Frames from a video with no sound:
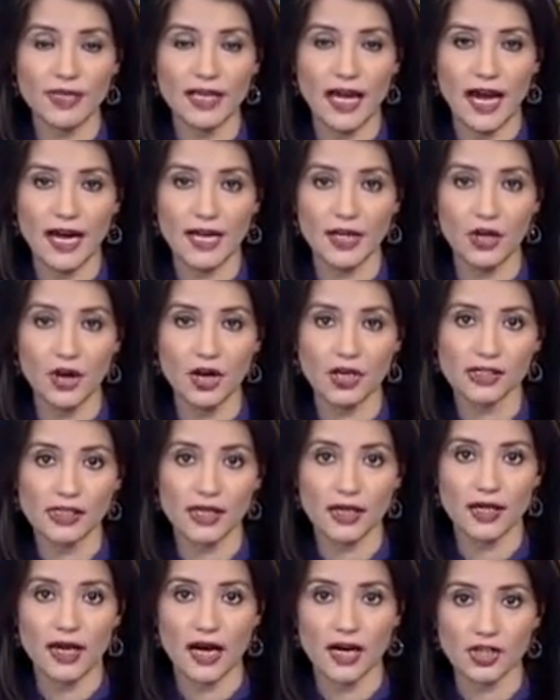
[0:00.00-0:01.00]
the Inox
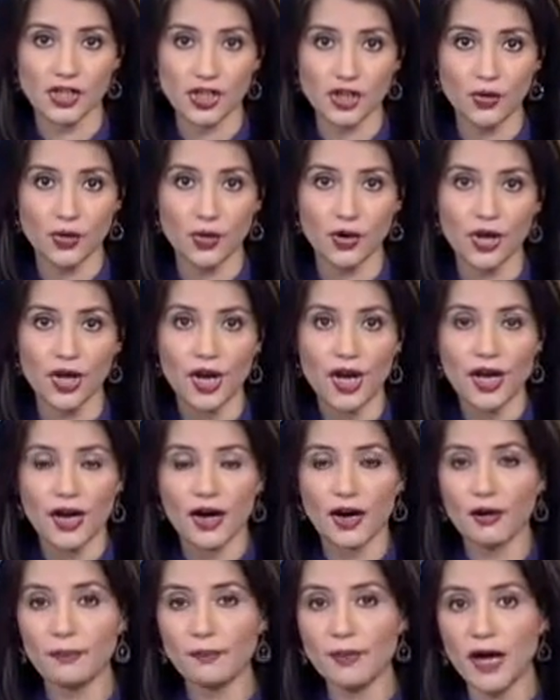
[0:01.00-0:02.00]
Kanjikode
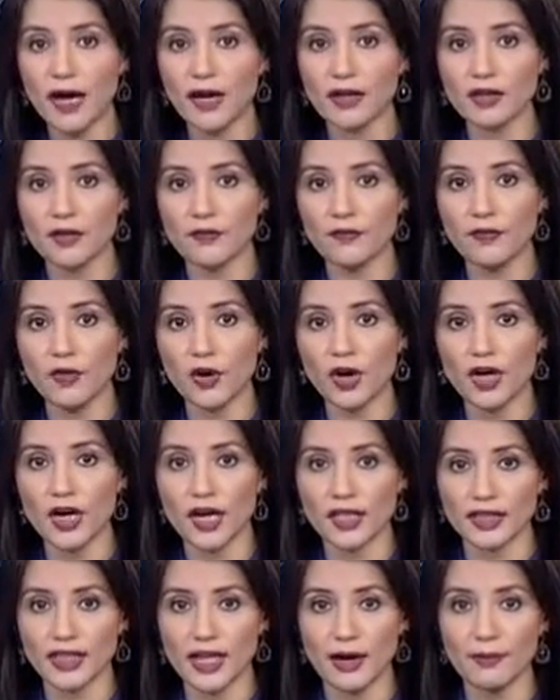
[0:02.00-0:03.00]
plant for
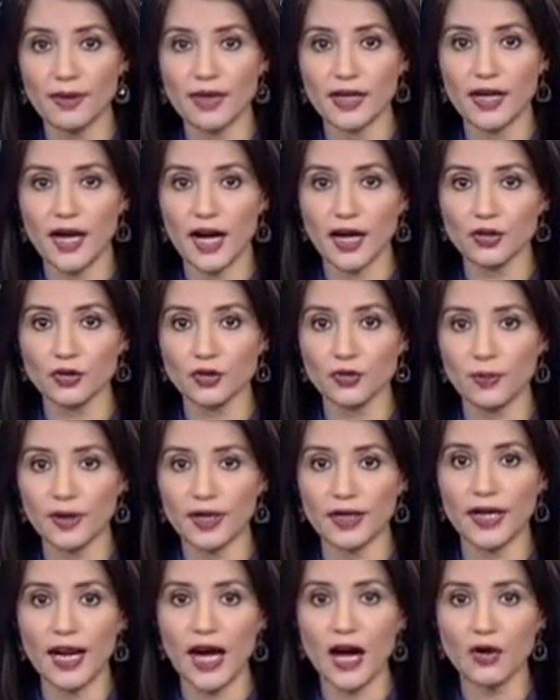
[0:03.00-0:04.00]
Tamil Nadu,
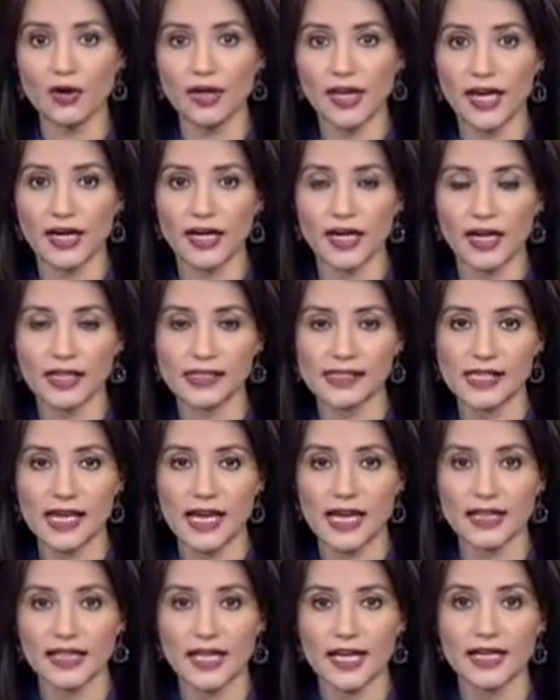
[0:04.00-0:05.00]
but now Kerala
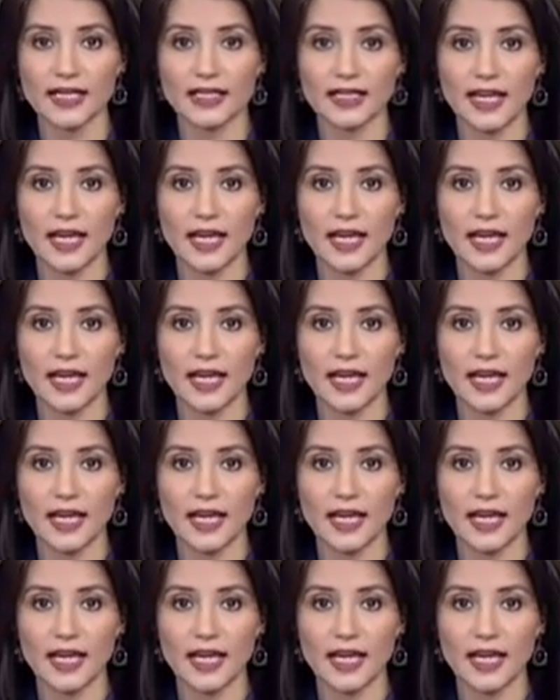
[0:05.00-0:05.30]
saying that it